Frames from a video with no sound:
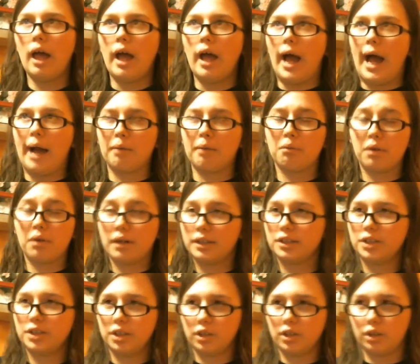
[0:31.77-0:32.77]
I'm going
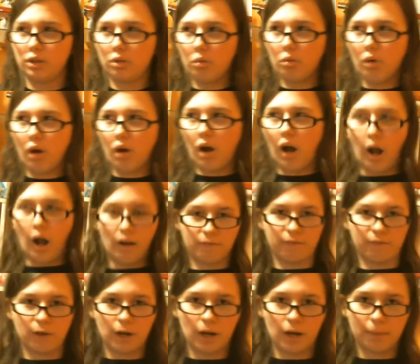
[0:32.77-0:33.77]
to
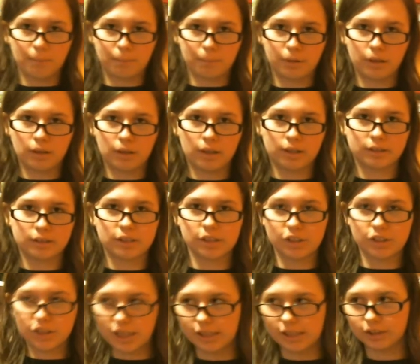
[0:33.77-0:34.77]
offer up a
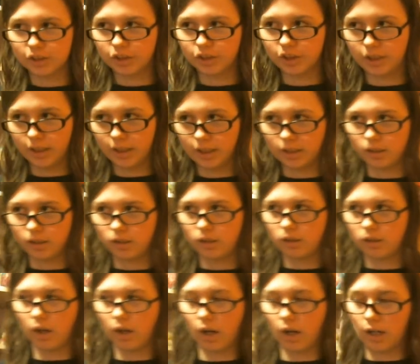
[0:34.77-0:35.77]

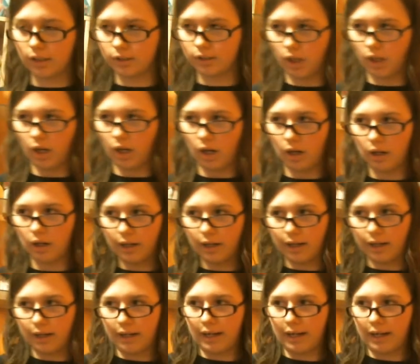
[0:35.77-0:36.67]
suggestion, odds are,